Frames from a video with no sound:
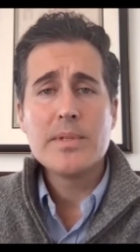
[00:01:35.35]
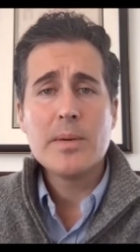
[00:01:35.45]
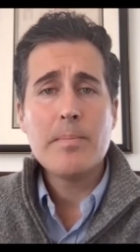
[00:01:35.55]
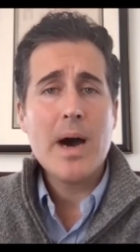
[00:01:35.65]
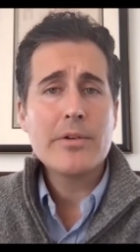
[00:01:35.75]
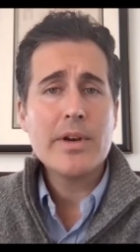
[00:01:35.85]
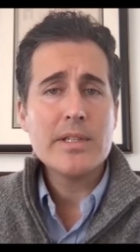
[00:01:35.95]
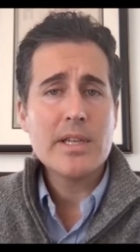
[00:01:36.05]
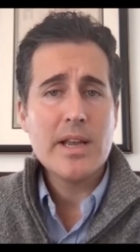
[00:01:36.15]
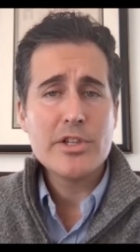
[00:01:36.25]
To
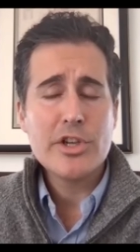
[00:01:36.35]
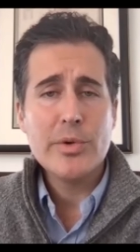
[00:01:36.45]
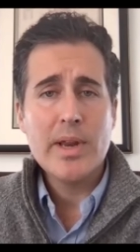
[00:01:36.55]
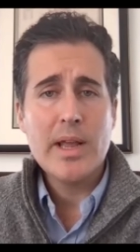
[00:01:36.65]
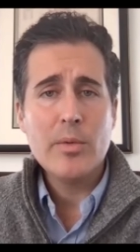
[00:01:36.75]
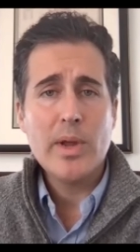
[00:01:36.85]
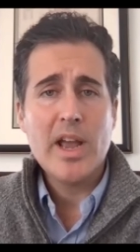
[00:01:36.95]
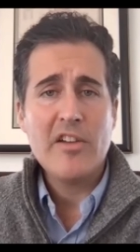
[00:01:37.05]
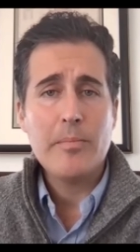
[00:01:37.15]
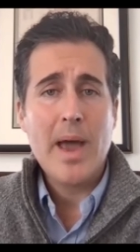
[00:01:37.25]
moderate today's Q&A, we
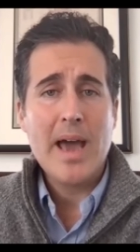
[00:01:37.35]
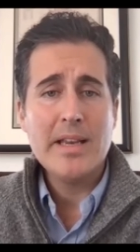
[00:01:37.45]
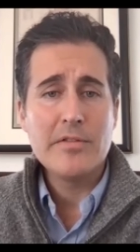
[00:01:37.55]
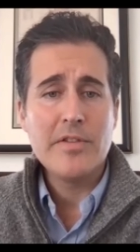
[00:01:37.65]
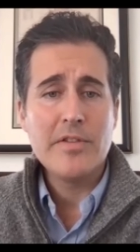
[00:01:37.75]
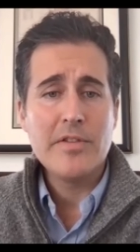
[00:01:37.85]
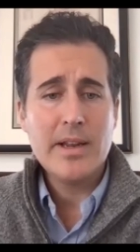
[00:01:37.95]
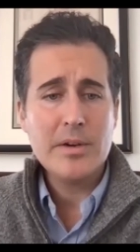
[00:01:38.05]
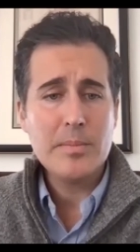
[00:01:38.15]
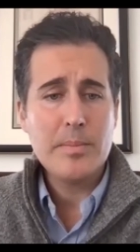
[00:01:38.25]
have Patty Devine
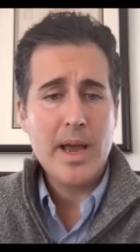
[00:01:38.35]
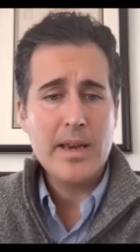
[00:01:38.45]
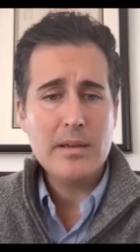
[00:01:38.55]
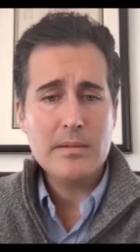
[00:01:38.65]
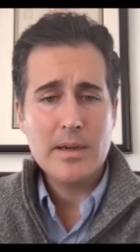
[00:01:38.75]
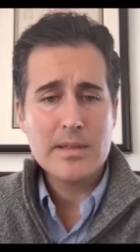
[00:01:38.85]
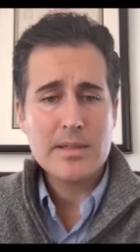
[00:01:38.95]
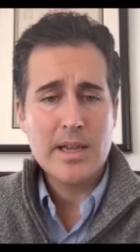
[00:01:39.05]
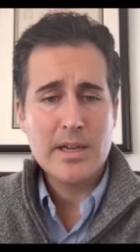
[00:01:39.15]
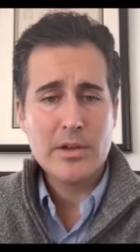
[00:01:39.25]
here. Patty,
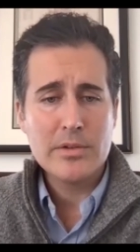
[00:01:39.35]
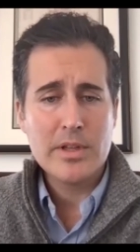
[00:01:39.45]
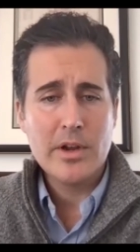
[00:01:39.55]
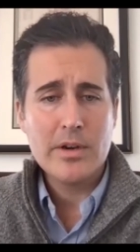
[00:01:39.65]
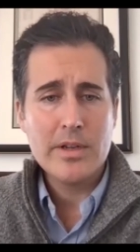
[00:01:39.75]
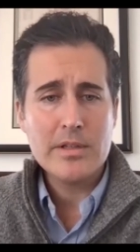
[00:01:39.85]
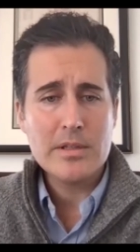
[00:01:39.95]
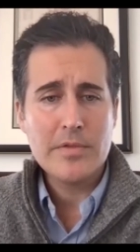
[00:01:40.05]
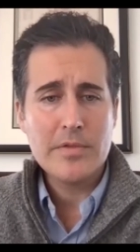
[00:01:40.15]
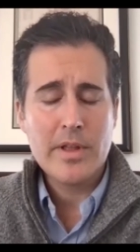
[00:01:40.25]
say hello to the
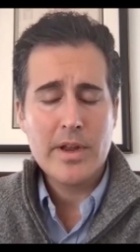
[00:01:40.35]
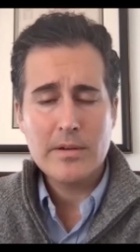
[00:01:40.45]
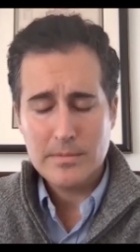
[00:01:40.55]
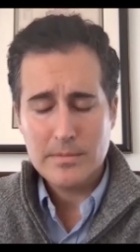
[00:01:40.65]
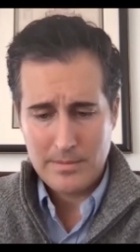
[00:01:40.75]
audience if you're there.